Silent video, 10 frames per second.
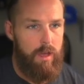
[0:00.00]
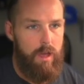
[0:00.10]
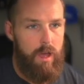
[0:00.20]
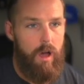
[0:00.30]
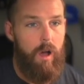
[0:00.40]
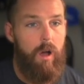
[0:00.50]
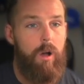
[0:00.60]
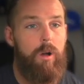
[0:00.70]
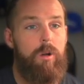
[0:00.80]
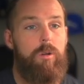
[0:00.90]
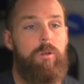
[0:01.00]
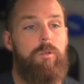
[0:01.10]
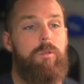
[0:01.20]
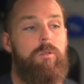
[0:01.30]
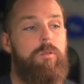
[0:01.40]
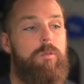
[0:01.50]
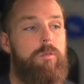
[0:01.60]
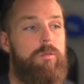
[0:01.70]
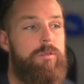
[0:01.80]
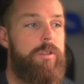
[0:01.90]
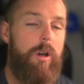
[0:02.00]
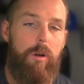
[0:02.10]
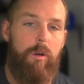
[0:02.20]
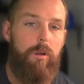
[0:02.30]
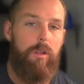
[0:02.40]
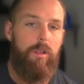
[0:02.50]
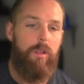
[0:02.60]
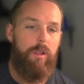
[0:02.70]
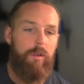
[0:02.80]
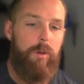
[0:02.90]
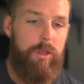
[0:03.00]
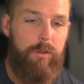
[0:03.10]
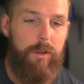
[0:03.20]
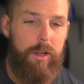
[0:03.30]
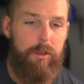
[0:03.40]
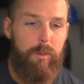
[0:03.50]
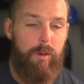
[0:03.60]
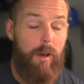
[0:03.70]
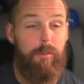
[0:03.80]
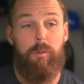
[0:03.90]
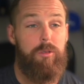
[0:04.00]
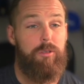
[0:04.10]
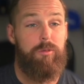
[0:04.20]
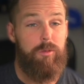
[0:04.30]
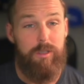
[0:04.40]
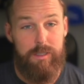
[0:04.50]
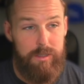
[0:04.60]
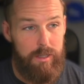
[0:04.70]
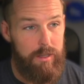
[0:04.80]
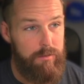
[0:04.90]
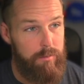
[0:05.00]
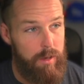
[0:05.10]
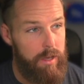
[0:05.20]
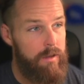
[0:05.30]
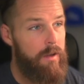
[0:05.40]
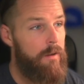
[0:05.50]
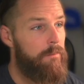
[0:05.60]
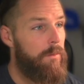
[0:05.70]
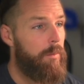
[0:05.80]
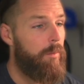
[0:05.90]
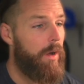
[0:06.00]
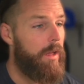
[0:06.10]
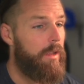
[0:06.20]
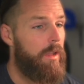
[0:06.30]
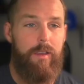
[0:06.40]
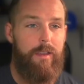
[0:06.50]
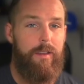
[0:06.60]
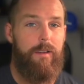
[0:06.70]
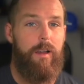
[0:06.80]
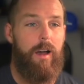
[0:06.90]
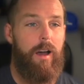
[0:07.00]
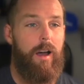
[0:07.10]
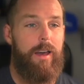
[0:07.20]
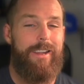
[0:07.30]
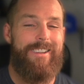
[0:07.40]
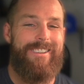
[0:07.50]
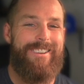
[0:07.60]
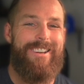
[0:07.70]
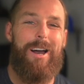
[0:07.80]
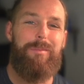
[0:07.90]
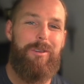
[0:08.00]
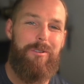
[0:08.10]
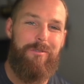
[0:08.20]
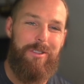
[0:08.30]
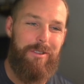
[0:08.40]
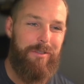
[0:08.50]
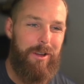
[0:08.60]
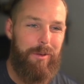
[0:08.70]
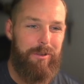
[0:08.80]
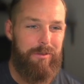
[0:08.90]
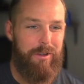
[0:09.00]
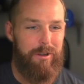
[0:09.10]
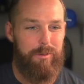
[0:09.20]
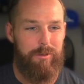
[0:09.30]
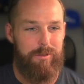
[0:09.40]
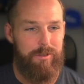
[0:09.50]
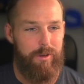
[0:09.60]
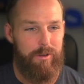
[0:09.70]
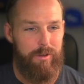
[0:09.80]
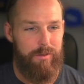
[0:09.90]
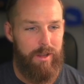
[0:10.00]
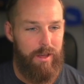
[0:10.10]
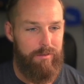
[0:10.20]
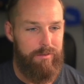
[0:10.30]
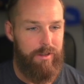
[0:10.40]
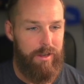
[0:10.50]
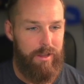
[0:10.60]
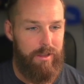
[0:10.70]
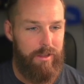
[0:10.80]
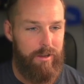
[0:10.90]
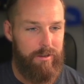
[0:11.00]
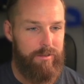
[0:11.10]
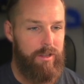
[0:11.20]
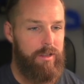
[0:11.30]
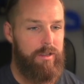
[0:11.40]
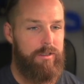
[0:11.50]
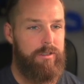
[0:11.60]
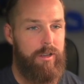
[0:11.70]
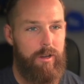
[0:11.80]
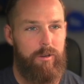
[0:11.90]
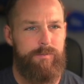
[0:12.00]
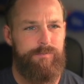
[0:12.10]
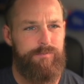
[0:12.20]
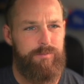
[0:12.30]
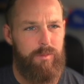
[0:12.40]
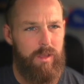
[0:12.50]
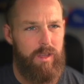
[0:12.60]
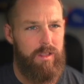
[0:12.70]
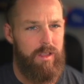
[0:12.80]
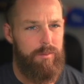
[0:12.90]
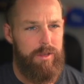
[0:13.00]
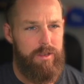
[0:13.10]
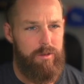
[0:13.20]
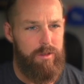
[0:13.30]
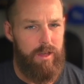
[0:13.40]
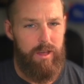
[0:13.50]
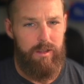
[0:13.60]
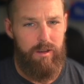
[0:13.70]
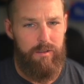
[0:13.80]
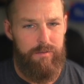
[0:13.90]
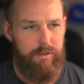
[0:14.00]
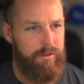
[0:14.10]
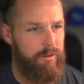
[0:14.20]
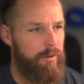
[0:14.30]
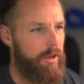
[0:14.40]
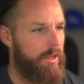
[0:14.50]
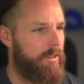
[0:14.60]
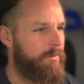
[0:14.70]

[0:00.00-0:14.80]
oh, so we just figured out the problem, which is really silly of me, but uh, and I didn't copy over the environmental variables, so I don't even have anything here. So let me do that off the screen.